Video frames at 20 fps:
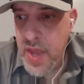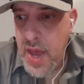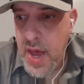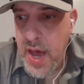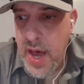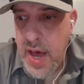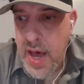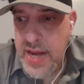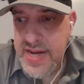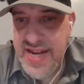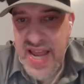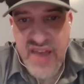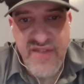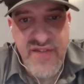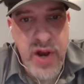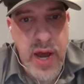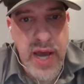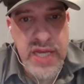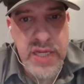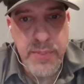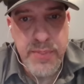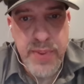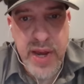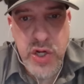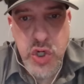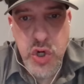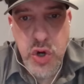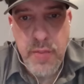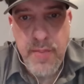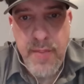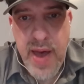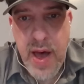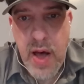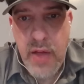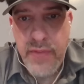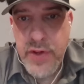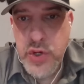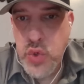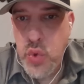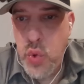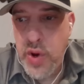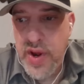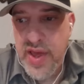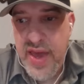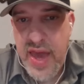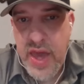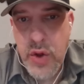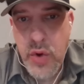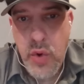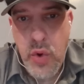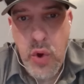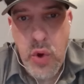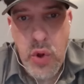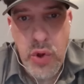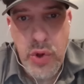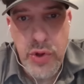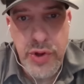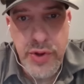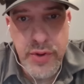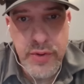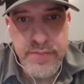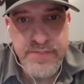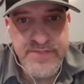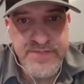Uh, David Icepick Turmel, the 28-year-old